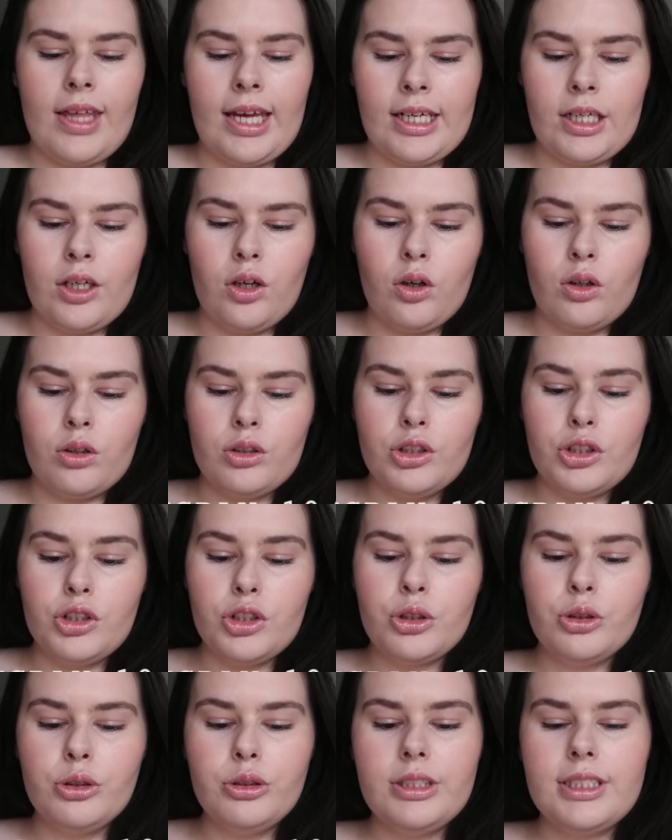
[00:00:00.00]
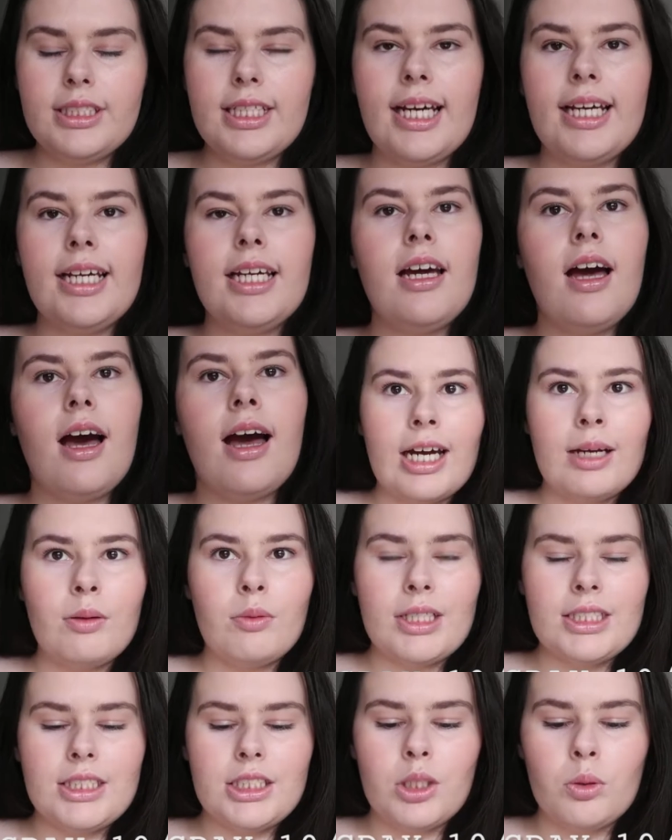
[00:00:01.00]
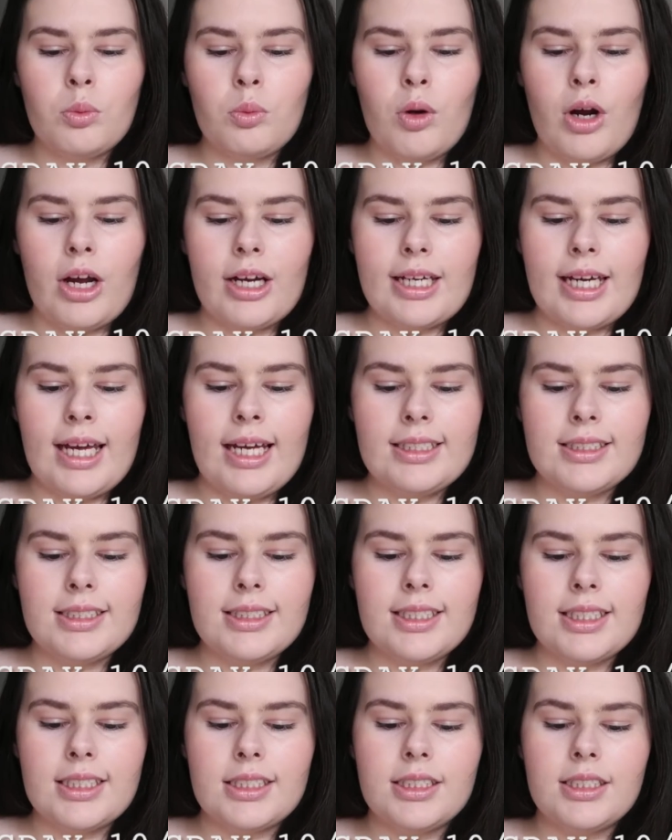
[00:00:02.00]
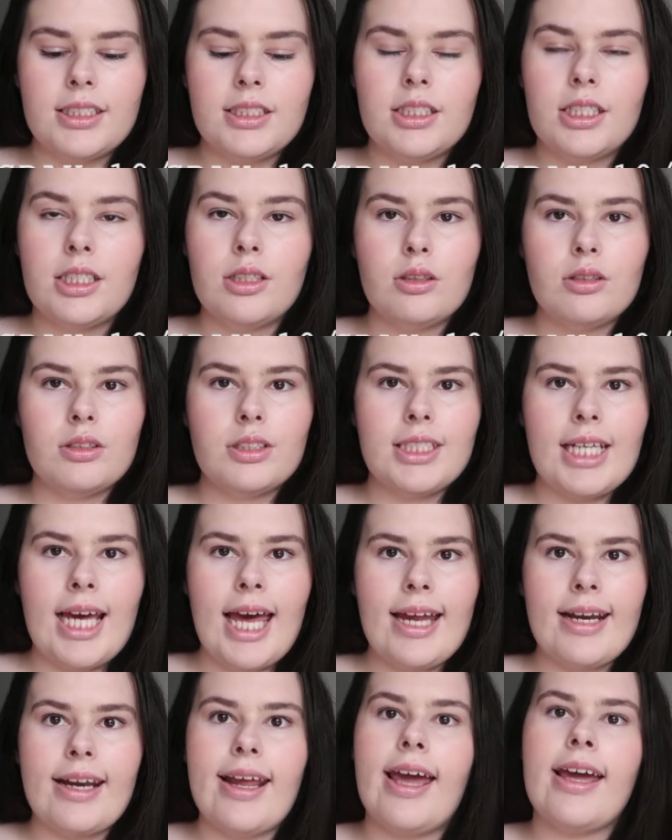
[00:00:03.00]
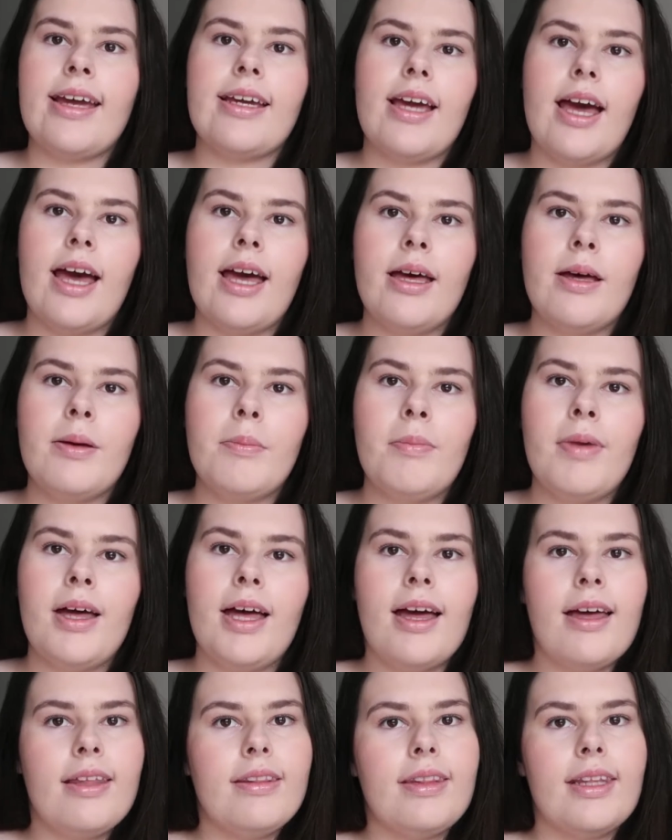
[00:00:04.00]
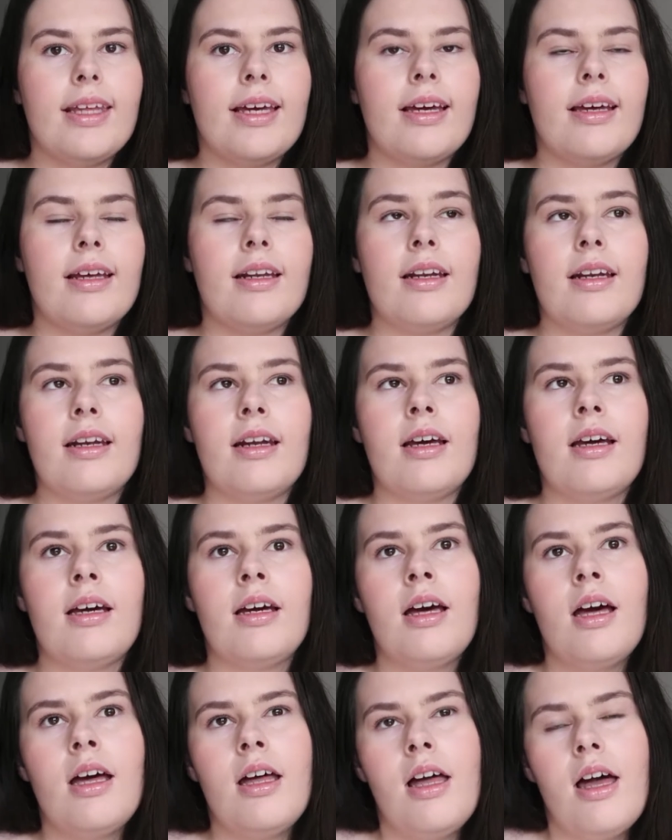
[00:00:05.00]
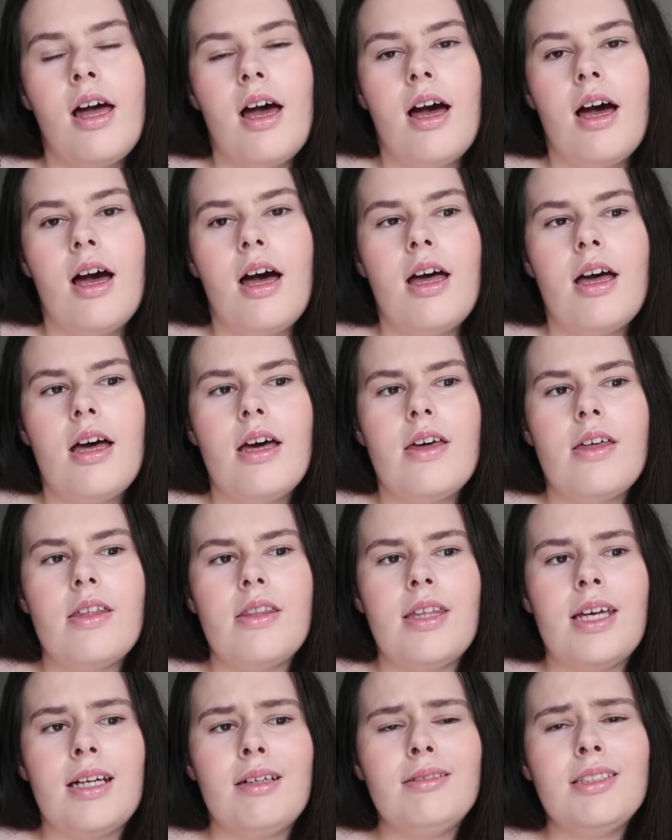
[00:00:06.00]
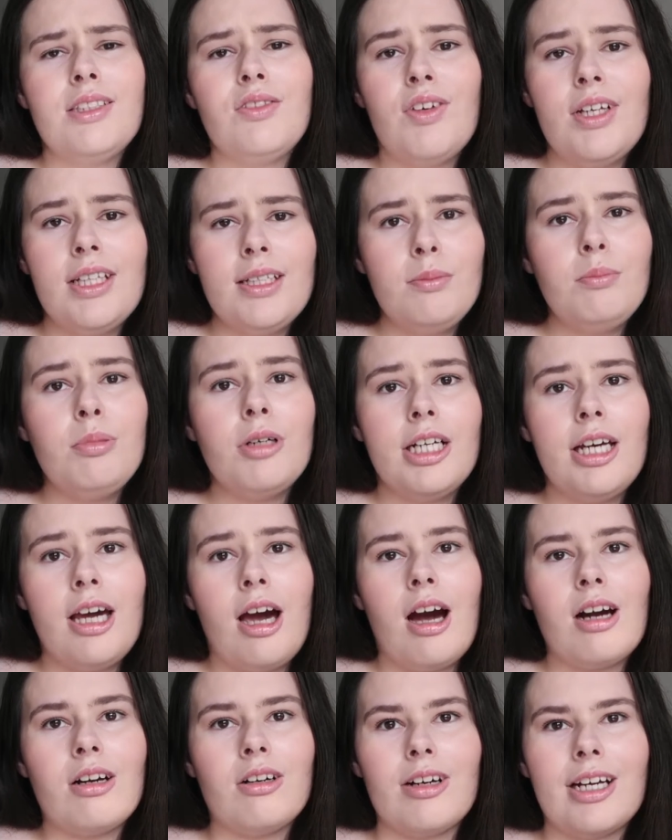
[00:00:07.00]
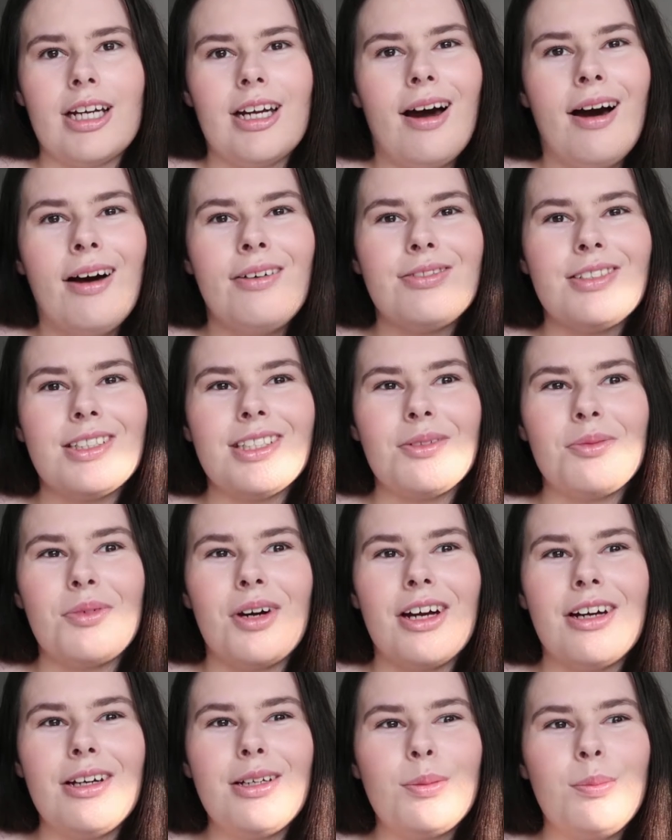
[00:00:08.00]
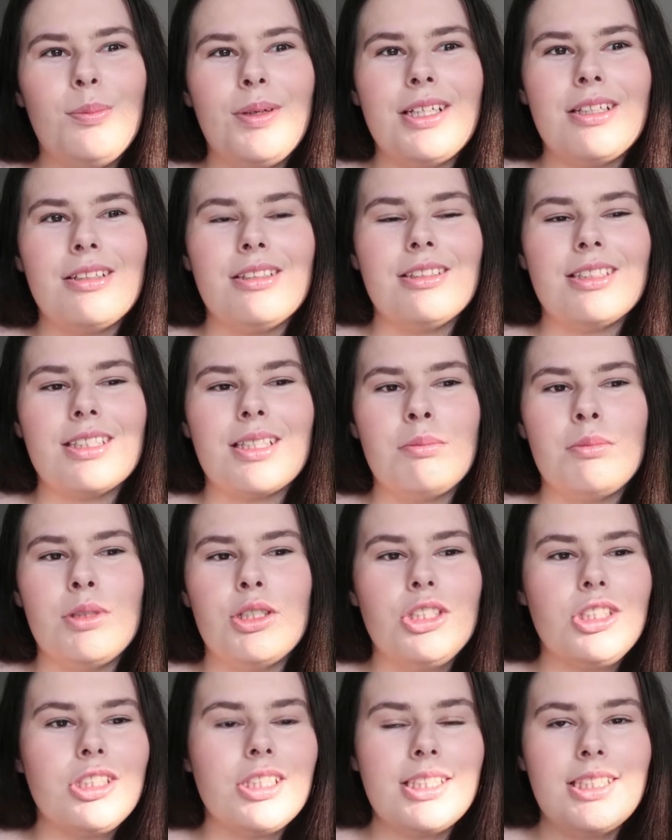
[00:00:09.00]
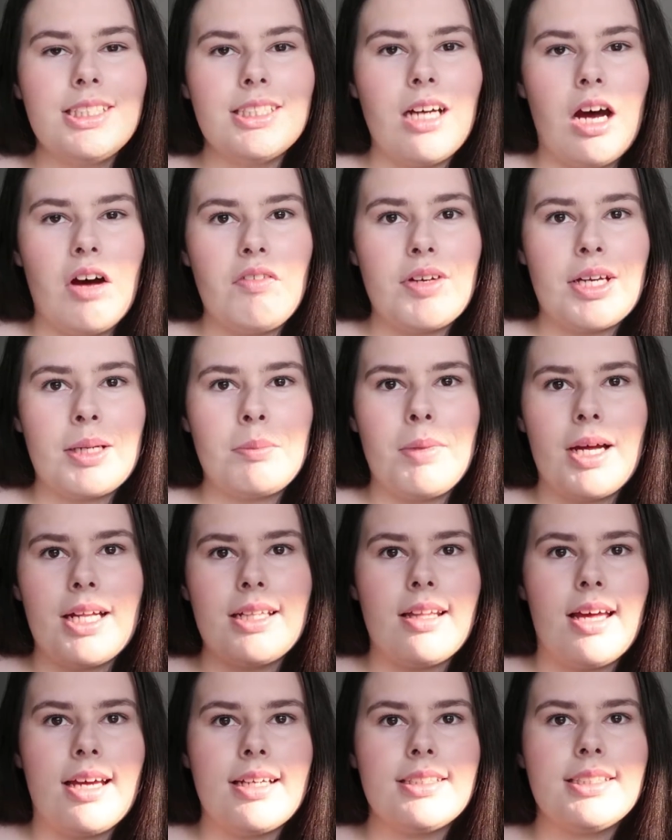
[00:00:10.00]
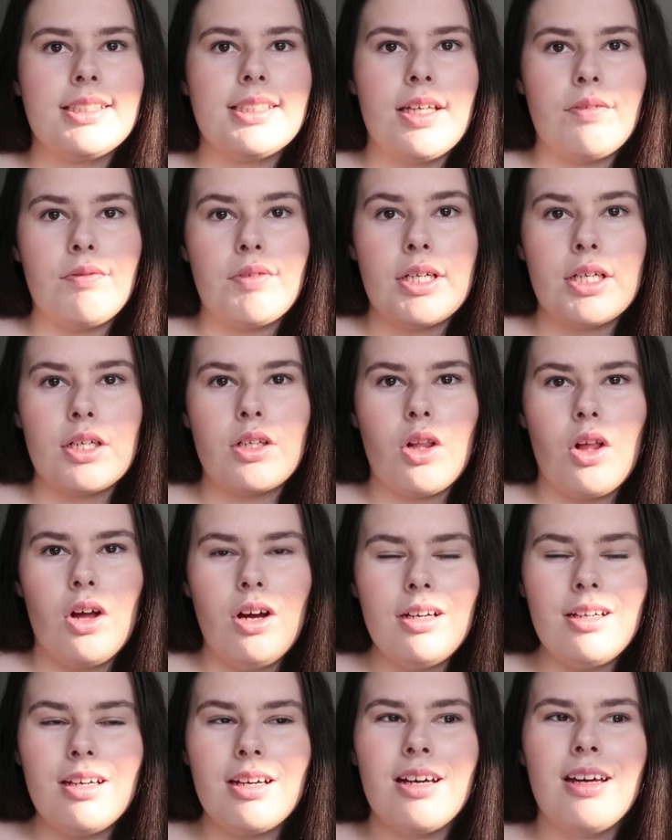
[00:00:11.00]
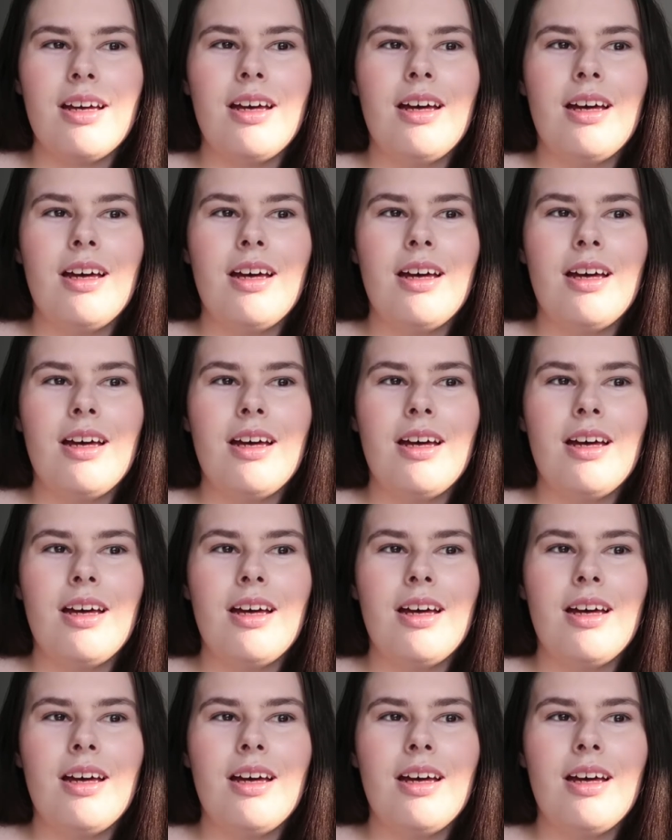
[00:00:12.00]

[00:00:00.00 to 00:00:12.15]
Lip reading: then on Tuesday, I went to work at 6 till 10 a.m. and then I was feeling pretty hungry after work, because I'm usually starving by like 7 o'clock.